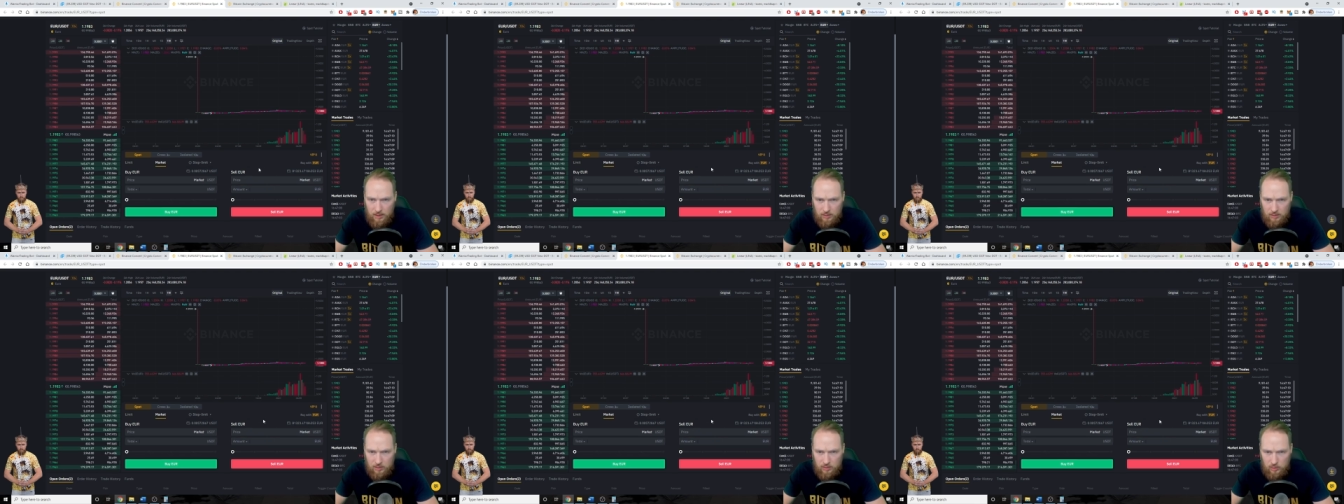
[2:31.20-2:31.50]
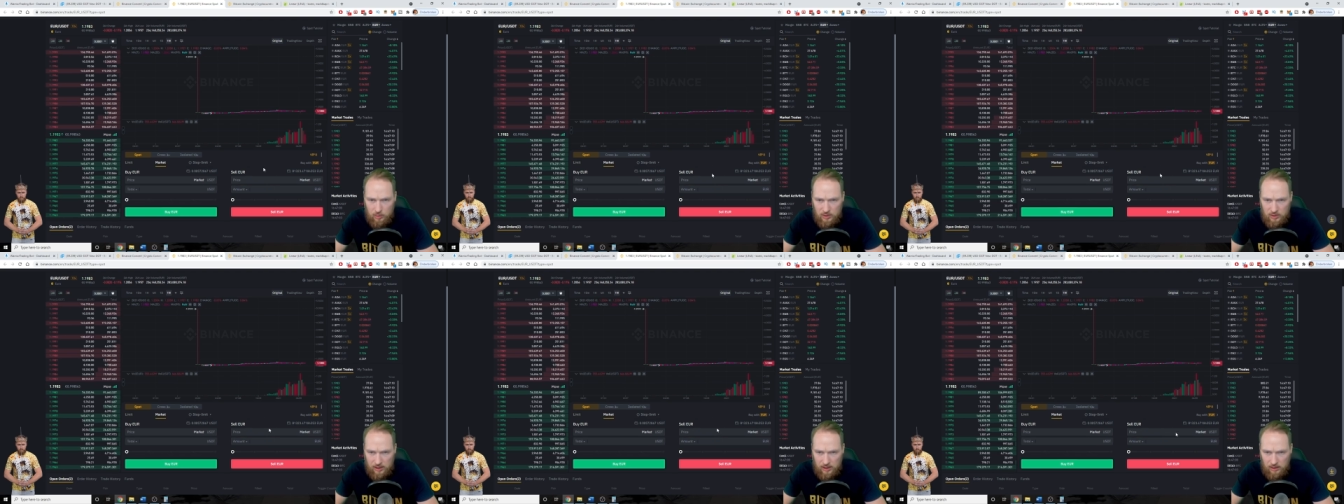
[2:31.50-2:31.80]

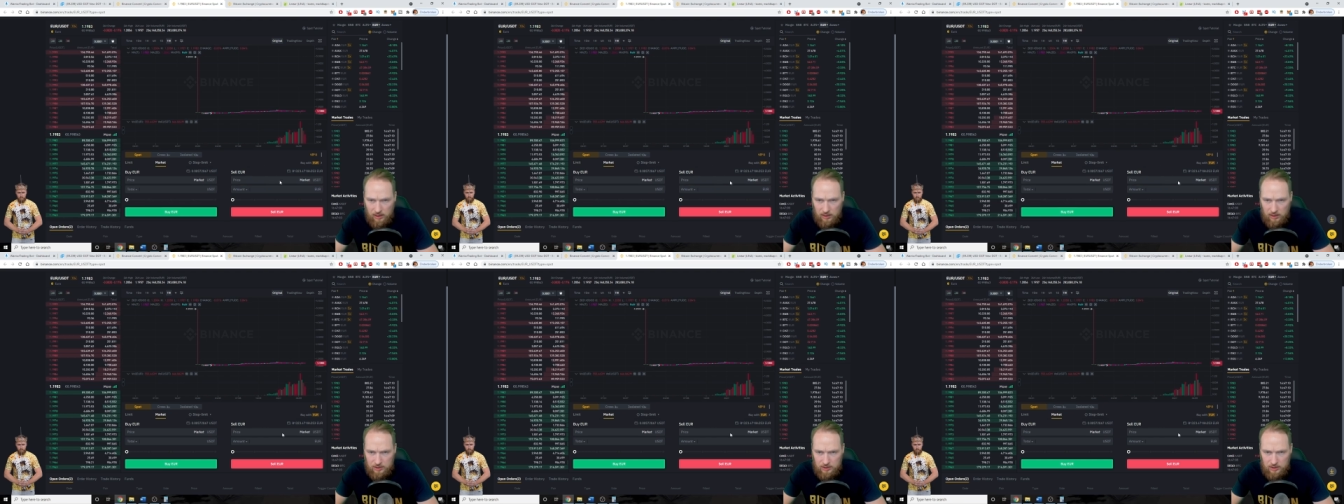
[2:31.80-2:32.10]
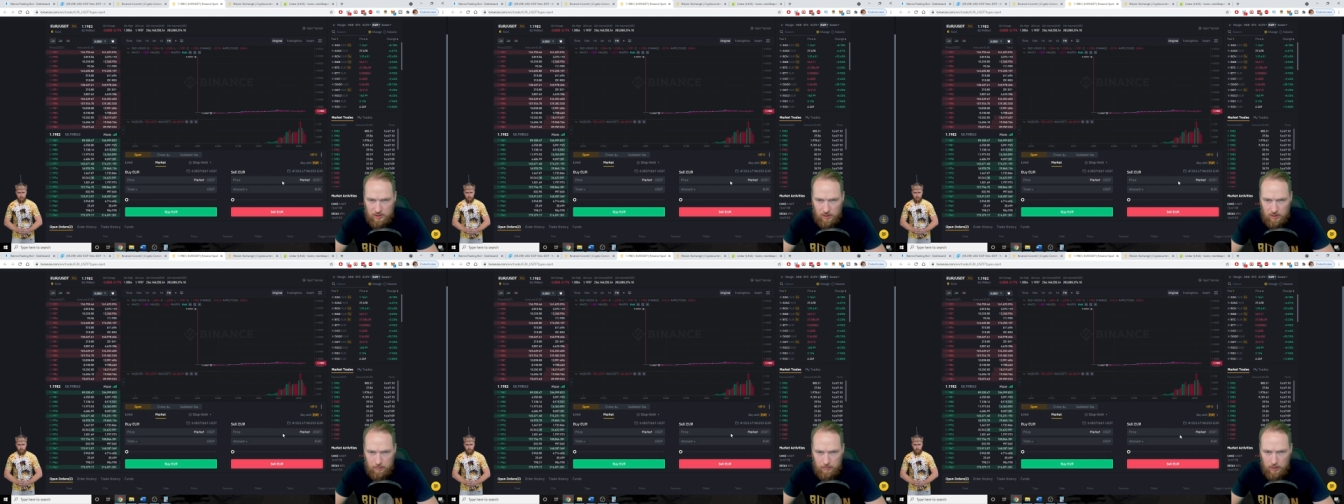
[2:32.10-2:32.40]
So sell
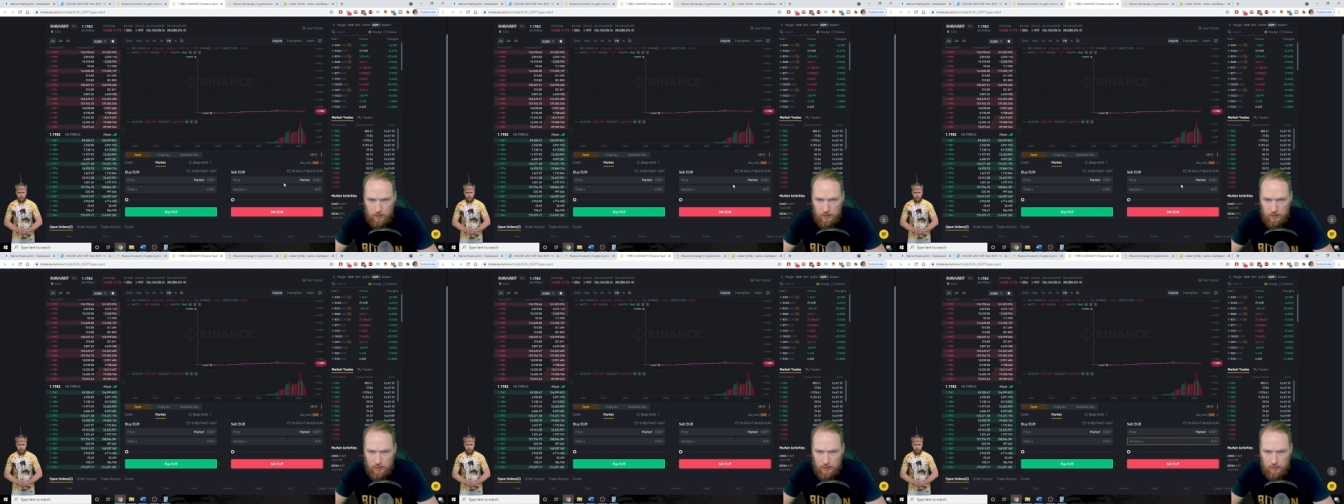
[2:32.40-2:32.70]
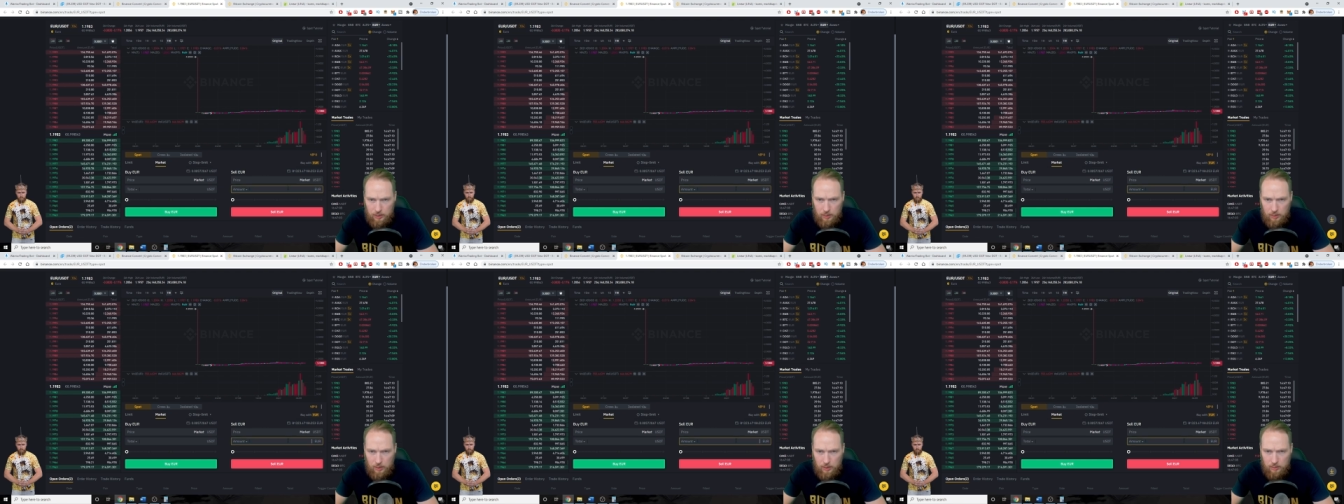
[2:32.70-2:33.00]
some
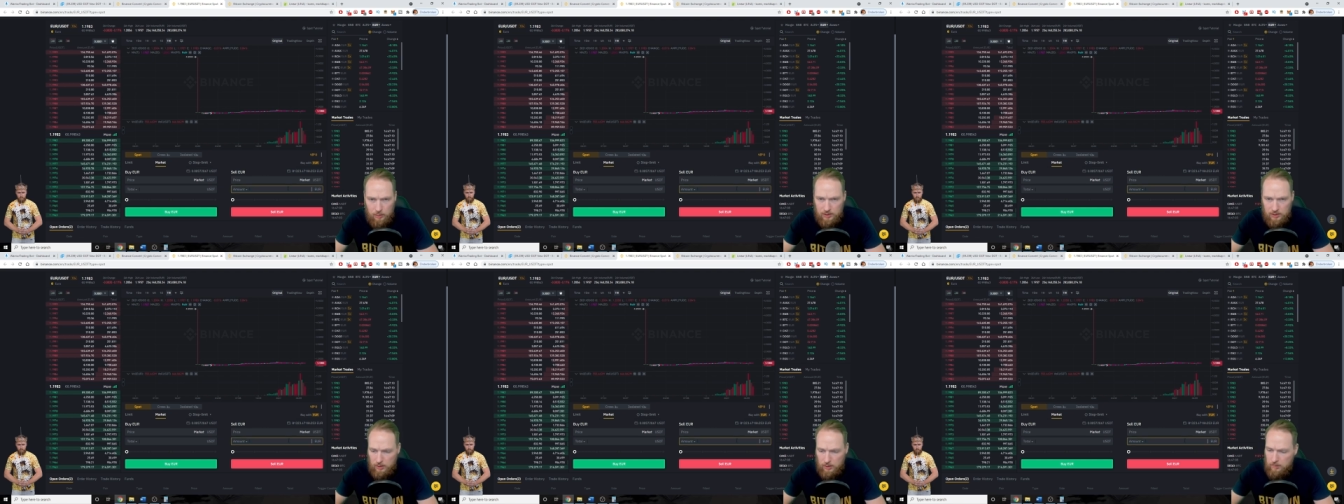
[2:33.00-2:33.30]
euros,